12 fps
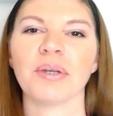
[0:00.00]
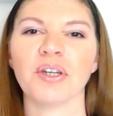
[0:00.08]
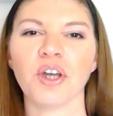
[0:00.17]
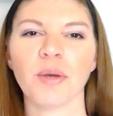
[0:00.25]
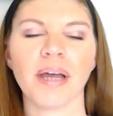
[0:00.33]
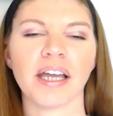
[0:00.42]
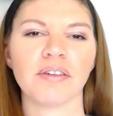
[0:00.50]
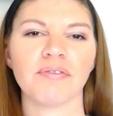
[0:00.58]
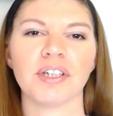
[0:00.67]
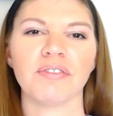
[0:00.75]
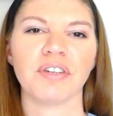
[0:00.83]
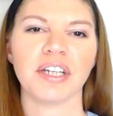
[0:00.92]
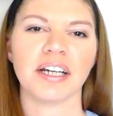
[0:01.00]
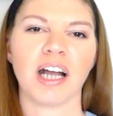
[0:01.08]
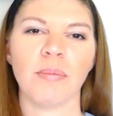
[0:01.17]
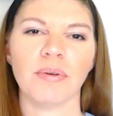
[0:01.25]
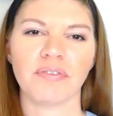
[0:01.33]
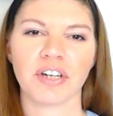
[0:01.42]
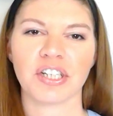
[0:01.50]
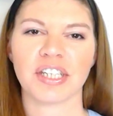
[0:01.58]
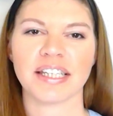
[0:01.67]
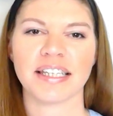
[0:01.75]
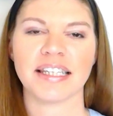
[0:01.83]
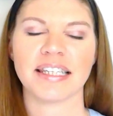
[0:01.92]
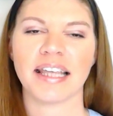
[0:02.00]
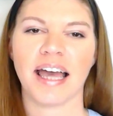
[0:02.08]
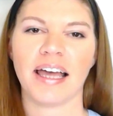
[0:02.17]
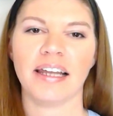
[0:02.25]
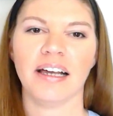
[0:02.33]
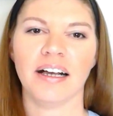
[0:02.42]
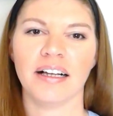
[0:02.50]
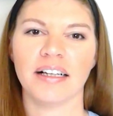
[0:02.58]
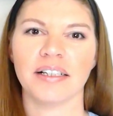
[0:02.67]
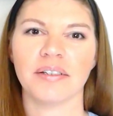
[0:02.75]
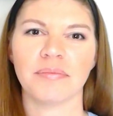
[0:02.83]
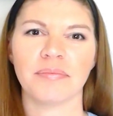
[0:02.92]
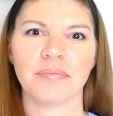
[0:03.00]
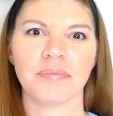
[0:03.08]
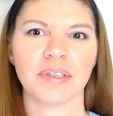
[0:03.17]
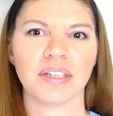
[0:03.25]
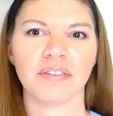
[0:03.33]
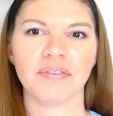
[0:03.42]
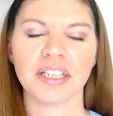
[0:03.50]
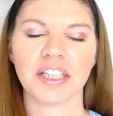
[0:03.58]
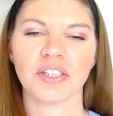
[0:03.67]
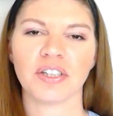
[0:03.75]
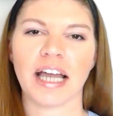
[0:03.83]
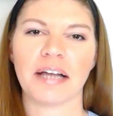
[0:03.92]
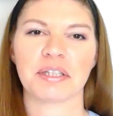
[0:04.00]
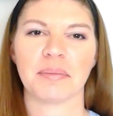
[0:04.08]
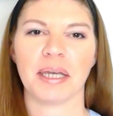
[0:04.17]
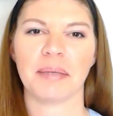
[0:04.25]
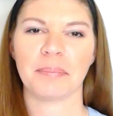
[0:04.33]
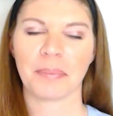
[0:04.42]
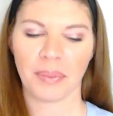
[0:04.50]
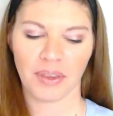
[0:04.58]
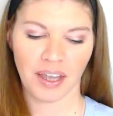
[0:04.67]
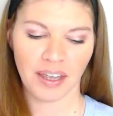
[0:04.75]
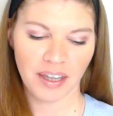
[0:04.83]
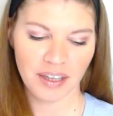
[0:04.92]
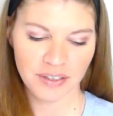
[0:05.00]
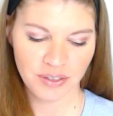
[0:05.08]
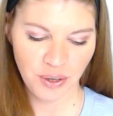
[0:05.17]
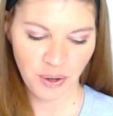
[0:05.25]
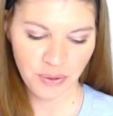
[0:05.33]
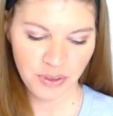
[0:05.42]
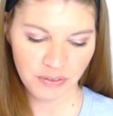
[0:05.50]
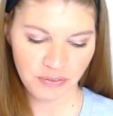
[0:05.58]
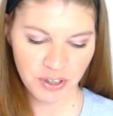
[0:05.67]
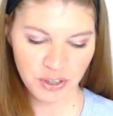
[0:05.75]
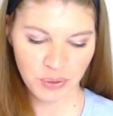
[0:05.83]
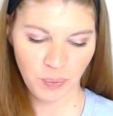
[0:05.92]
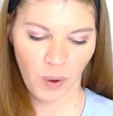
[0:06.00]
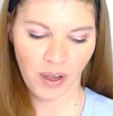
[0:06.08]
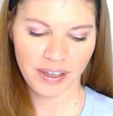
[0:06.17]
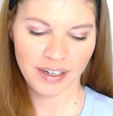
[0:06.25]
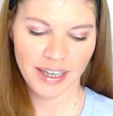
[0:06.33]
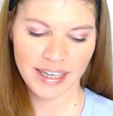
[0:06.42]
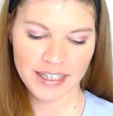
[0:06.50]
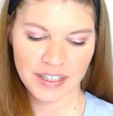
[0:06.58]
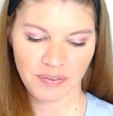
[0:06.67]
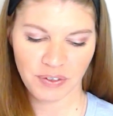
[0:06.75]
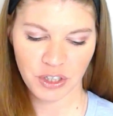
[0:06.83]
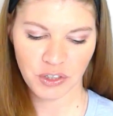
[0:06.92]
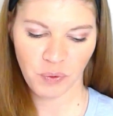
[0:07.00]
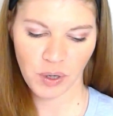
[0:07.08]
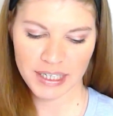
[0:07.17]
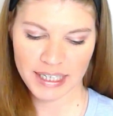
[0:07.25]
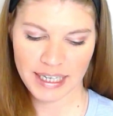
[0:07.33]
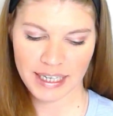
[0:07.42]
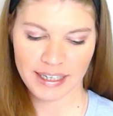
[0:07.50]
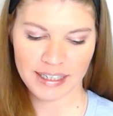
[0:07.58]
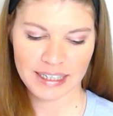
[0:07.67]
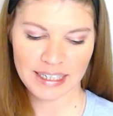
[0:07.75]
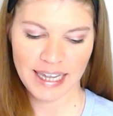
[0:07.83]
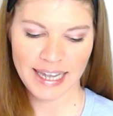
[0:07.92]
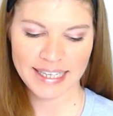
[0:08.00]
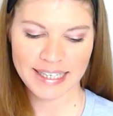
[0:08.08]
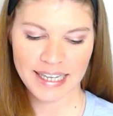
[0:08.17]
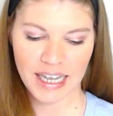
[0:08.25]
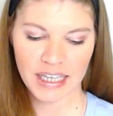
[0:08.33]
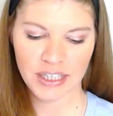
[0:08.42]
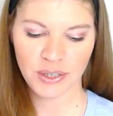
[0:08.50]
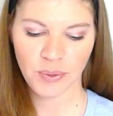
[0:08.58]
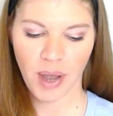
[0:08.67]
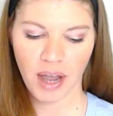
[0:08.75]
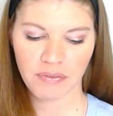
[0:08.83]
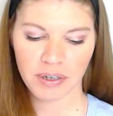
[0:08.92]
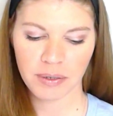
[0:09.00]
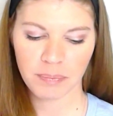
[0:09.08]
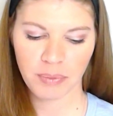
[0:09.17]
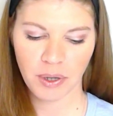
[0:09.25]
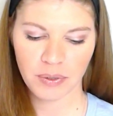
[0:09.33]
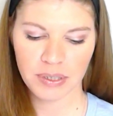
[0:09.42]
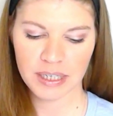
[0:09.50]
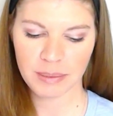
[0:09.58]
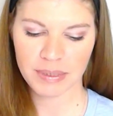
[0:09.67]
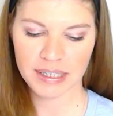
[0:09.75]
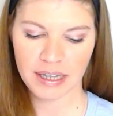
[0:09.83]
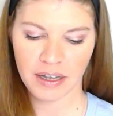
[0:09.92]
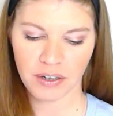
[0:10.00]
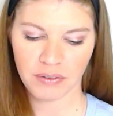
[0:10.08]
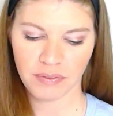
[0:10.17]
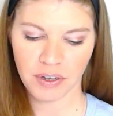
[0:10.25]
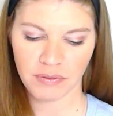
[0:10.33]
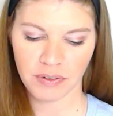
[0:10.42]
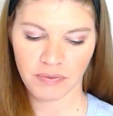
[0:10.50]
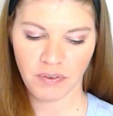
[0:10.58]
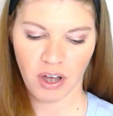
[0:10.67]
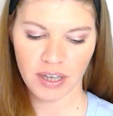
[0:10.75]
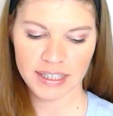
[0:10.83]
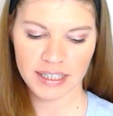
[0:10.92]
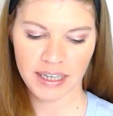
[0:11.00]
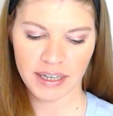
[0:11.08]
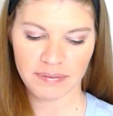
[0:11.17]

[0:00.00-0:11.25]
I'm going to go back and reread a couple of verses that really stuck out to me. So the first one is verse 14. It says, "Whoever boasts himself of a false